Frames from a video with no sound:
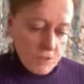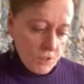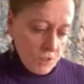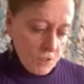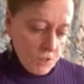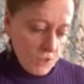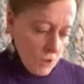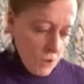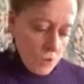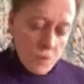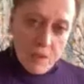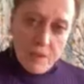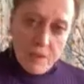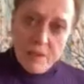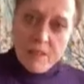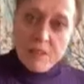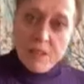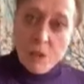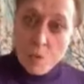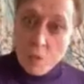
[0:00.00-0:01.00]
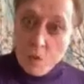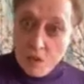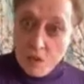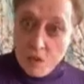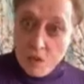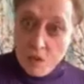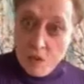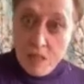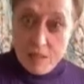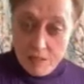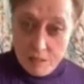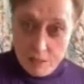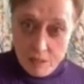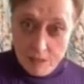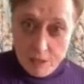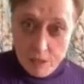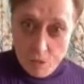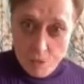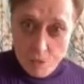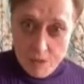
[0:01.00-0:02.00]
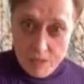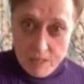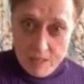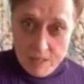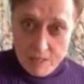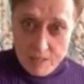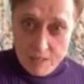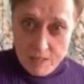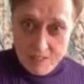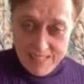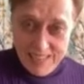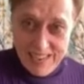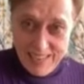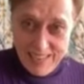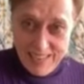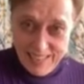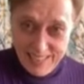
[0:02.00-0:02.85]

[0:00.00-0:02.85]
So there were little ones,